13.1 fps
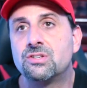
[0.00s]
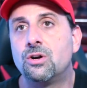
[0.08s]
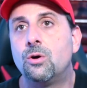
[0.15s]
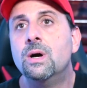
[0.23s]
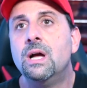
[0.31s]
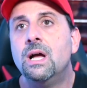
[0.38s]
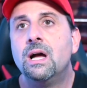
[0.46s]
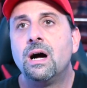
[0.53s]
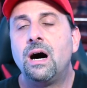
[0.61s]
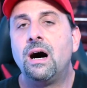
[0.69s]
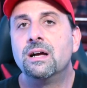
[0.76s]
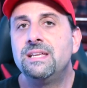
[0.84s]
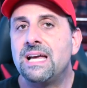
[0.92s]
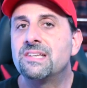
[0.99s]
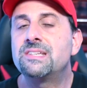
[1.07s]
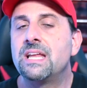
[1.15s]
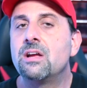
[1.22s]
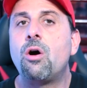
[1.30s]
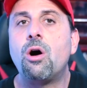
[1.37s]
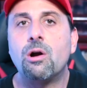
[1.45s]
So, uh, yes,
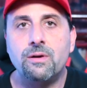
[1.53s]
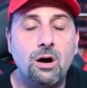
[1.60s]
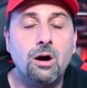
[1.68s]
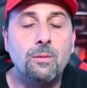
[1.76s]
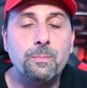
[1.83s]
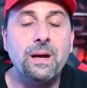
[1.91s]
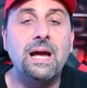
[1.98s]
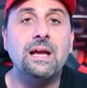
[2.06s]
they are up